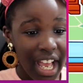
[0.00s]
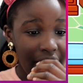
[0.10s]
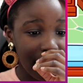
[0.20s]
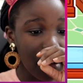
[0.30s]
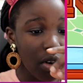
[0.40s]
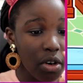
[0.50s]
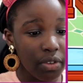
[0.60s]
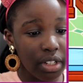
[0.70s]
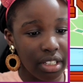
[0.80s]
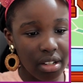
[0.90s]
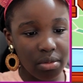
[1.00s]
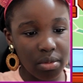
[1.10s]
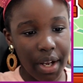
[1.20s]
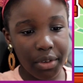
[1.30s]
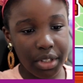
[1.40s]
And then over... Oh, yeah,
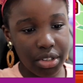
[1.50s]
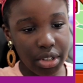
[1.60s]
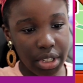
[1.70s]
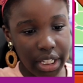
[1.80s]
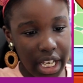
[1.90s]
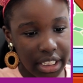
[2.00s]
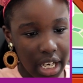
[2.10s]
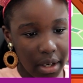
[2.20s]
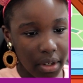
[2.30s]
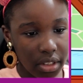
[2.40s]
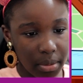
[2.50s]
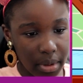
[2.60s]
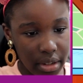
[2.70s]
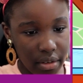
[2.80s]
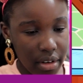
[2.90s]
I've already showed you guys that. We got
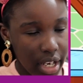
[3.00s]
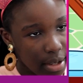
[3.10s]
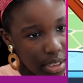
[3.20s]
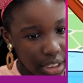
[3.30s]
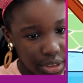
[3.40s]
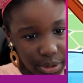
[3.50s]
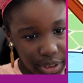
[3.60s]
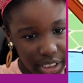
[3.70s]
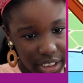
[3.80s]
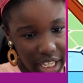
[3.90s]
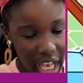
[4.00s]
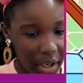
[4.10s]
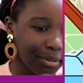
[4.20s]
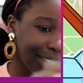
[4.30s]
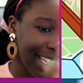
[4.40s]
some grapes. That's the only thing that
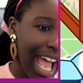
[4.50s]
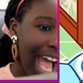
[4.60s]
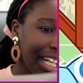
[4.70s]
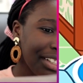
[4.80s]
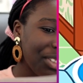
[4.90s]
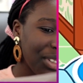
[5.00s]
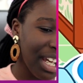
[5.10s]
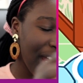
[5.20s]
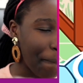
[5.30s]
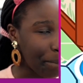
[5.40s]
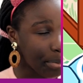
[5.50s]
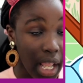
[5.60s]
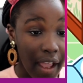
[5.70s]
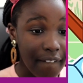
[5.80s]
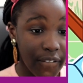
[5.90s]
was added to them.
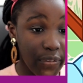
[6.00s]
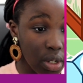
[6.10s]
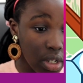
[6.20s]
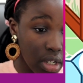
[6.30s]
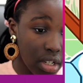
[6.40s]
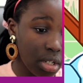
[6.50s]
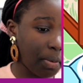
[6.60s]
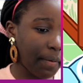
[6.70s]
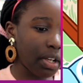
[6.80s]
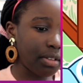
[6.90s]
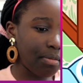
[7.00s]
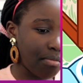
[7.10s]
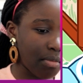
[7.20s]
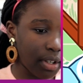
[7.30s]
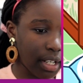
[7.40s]
We've got some
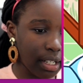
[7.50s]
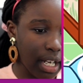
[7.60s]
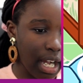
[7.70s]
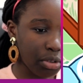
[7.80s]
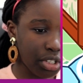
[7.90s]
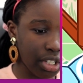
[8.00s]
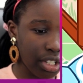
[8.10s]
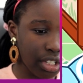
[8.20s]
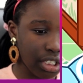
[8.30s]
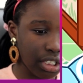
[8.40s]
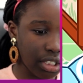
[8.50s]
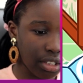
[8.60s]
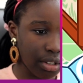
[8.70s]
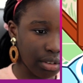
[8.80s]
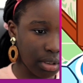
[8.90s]
more couches,
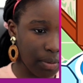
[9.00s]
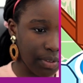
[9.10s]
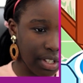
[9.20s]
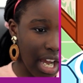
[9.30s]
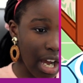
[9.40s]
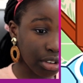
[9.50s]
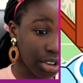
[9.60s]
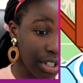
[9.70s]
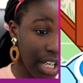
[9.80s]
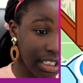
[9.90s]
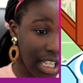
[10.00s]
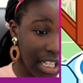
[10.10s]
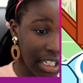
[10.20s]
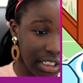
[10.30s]
you know, some of that. I'll show you guys that in a